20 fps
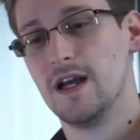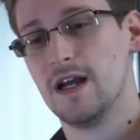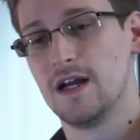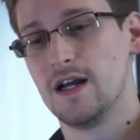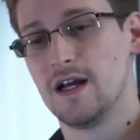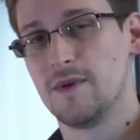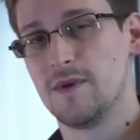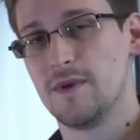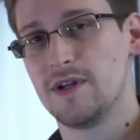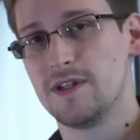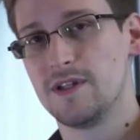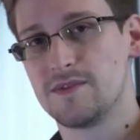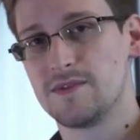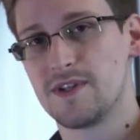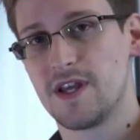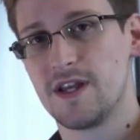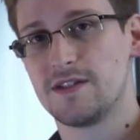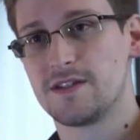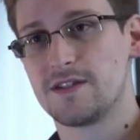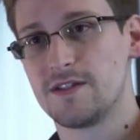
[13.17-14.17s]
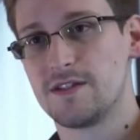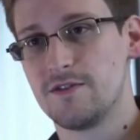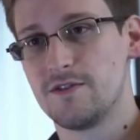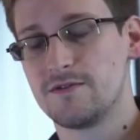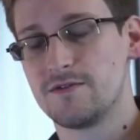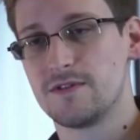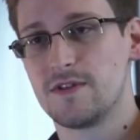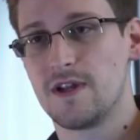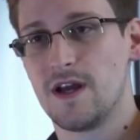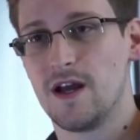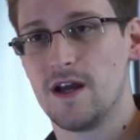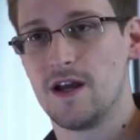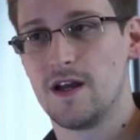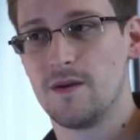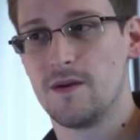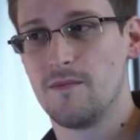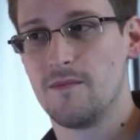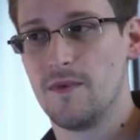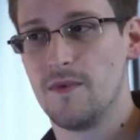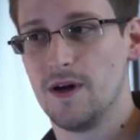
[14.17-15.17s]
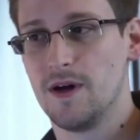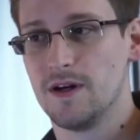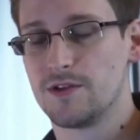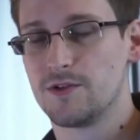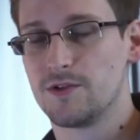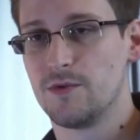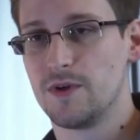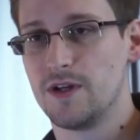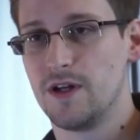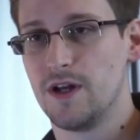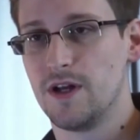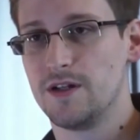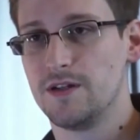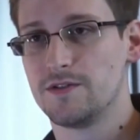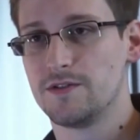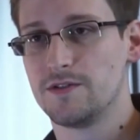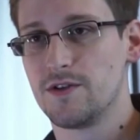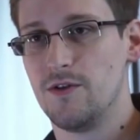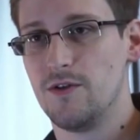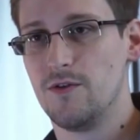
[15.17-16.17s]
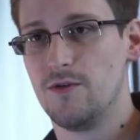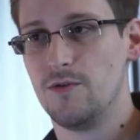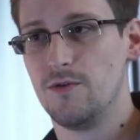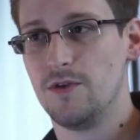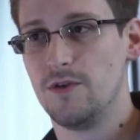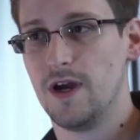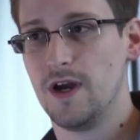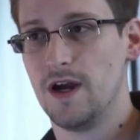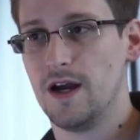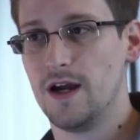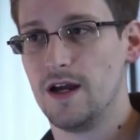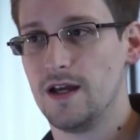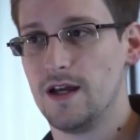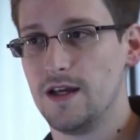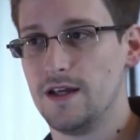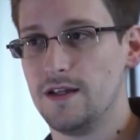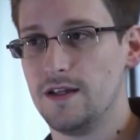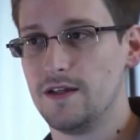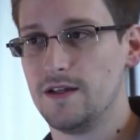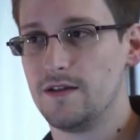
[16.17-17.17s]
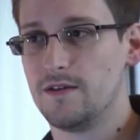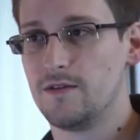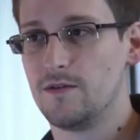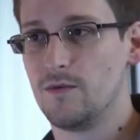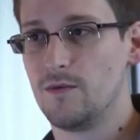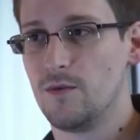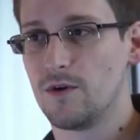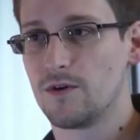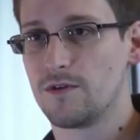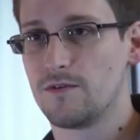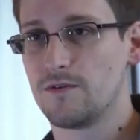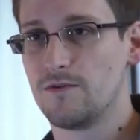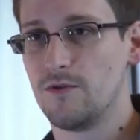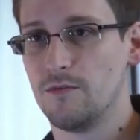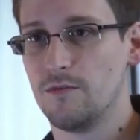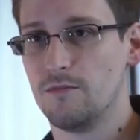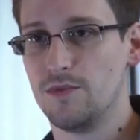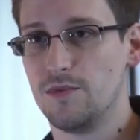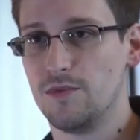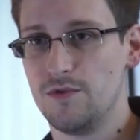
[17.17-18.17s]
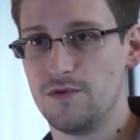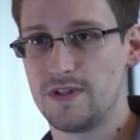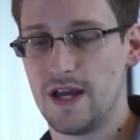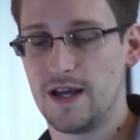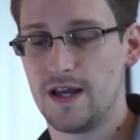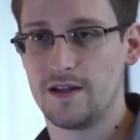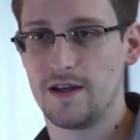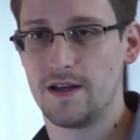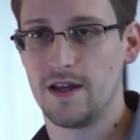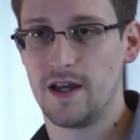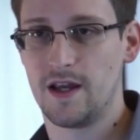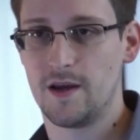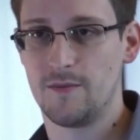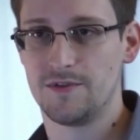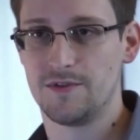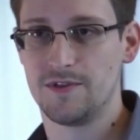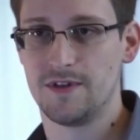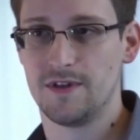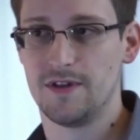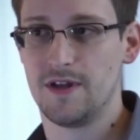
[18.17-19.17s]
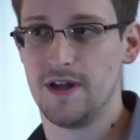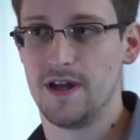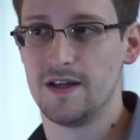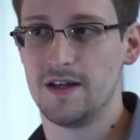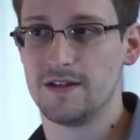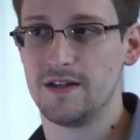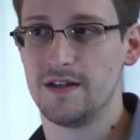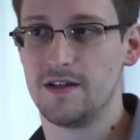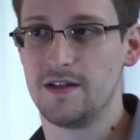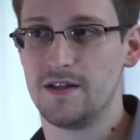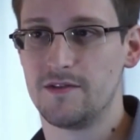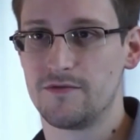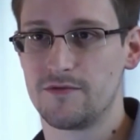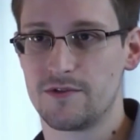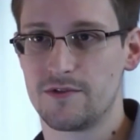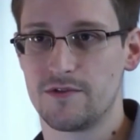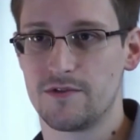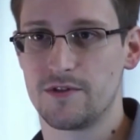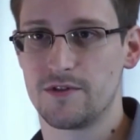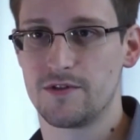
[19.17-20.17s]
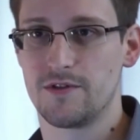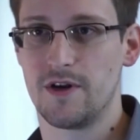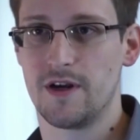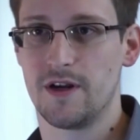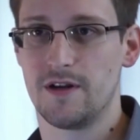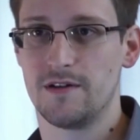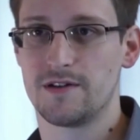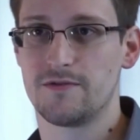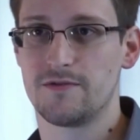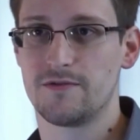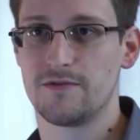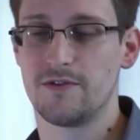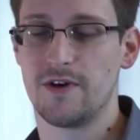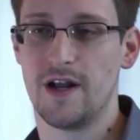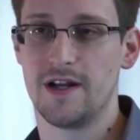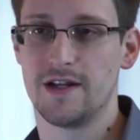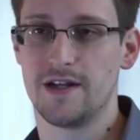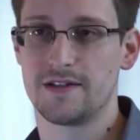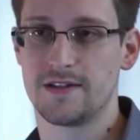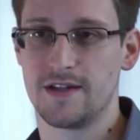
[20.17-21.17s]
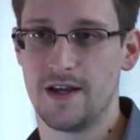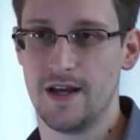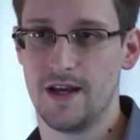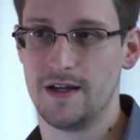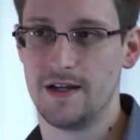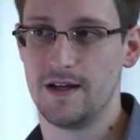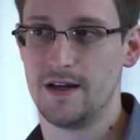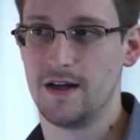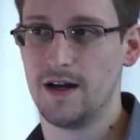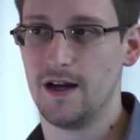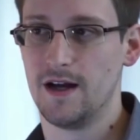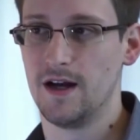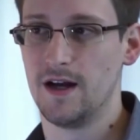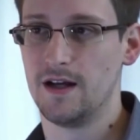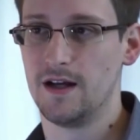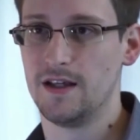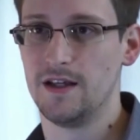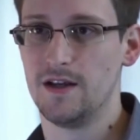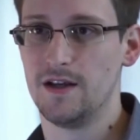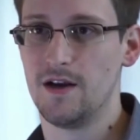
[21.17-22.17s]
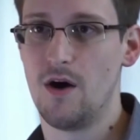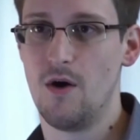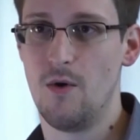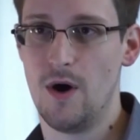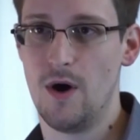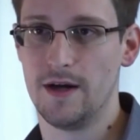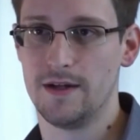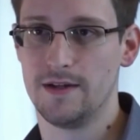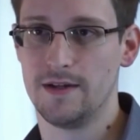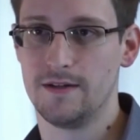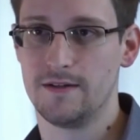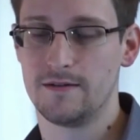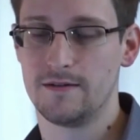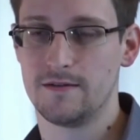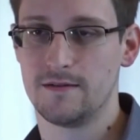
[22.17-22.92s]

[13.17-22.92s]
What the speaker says: My name's Ed Snowden. I'm 29 years old. I work for Booz Allen Hamilton as an infrastructure analyst for NSA in Hawaii.